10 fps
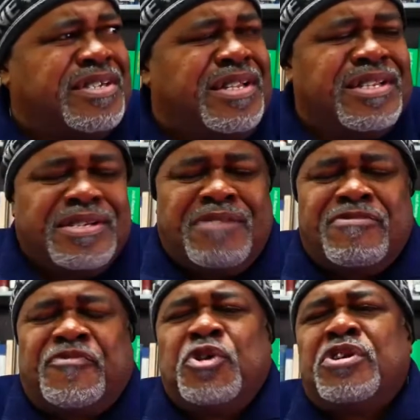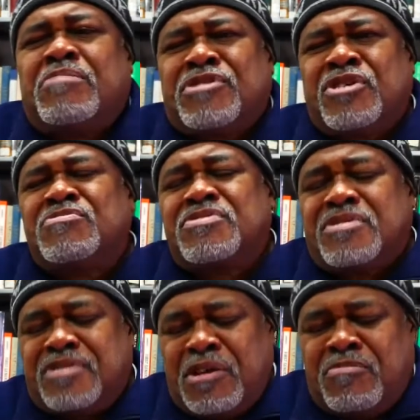Oh. There were a few of them, but those
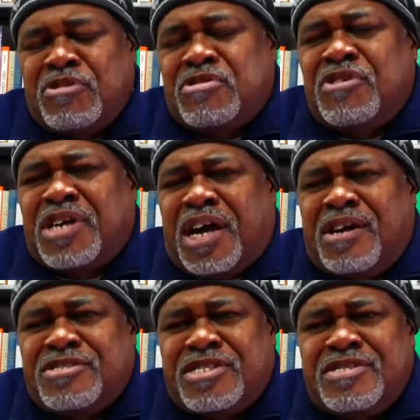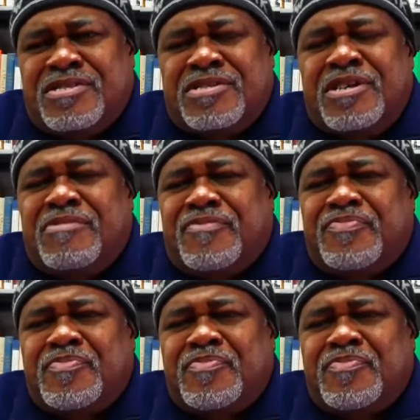were, they were mostly on the IRTs and stuff.